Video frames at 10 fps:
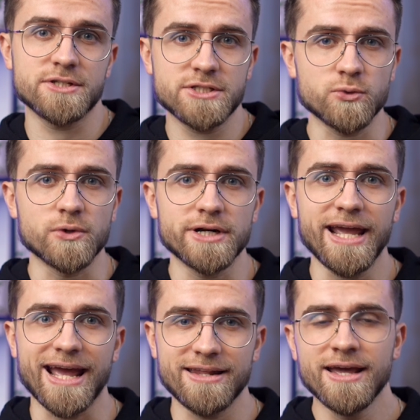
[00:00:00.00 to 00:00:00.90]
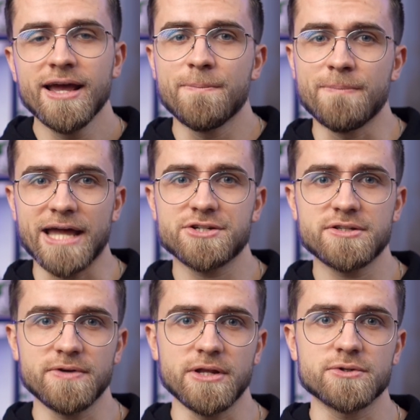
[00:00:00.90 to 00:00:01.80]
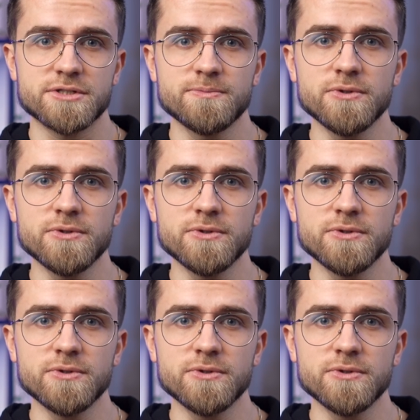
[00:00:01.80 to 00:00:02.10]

the story and match the video's